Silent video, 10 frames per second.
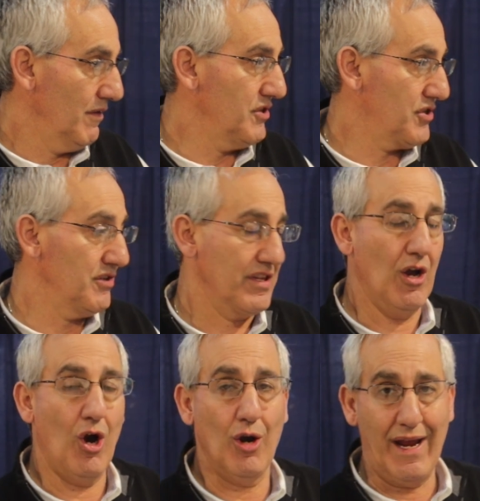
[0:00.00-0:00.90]
This is the
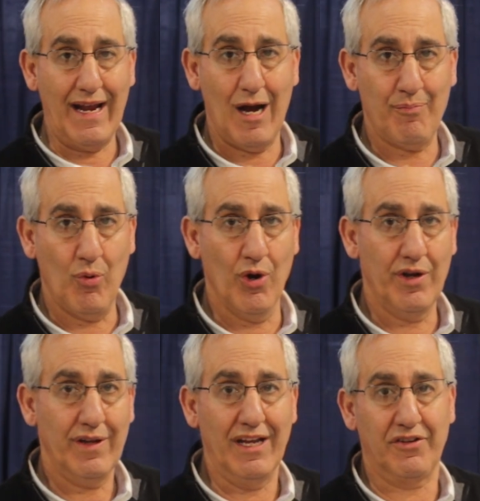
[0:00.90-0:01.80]
R8 outboard.
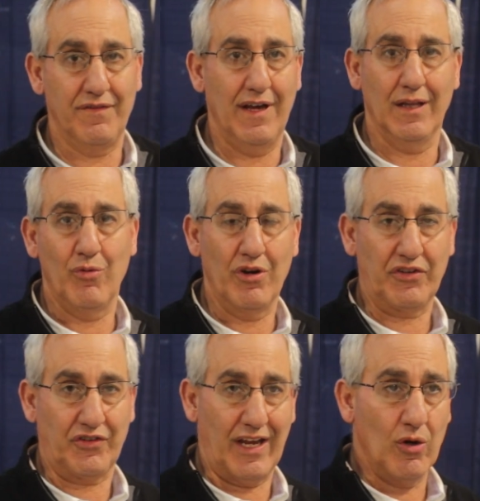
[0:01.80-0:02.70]
It's available in a
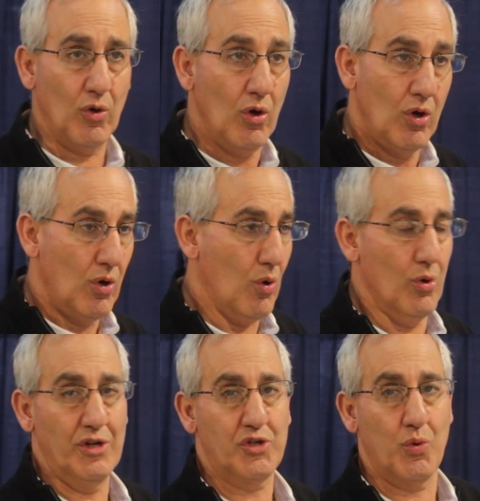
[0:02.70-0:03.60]
single
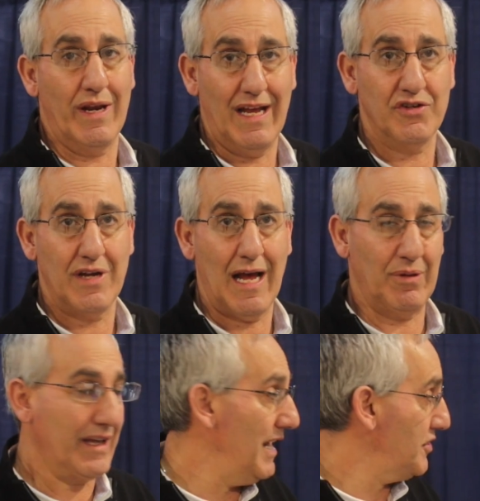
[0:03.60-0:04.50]
or in twin engine
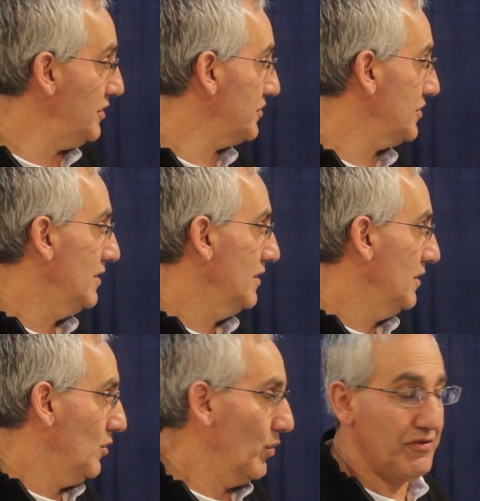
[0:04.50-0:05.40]
applications.
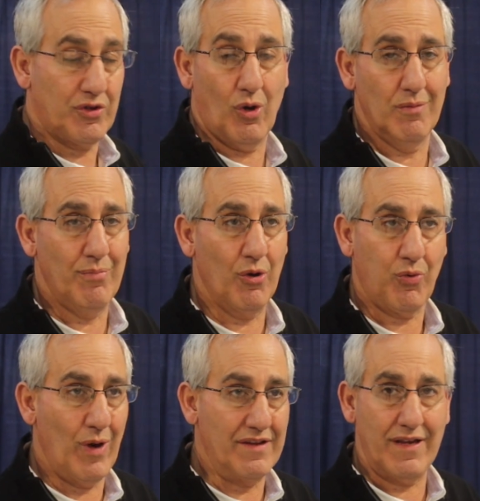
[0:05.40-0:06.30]
We've sold them both
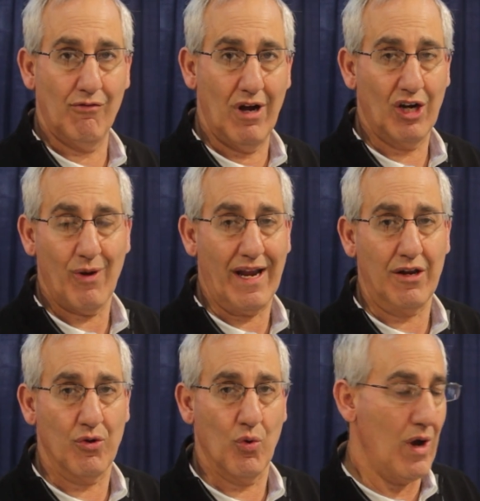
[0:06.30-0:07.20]
ways. They run great
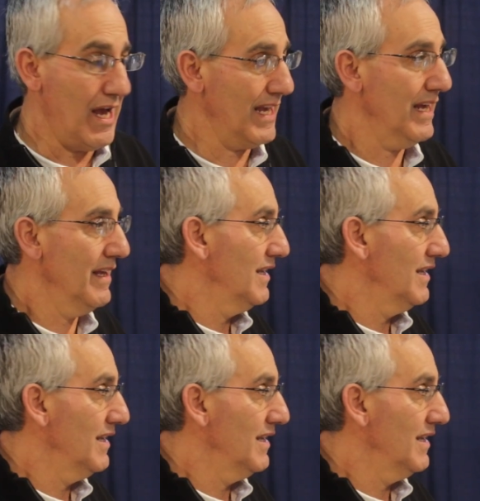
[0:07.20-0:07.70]
either way.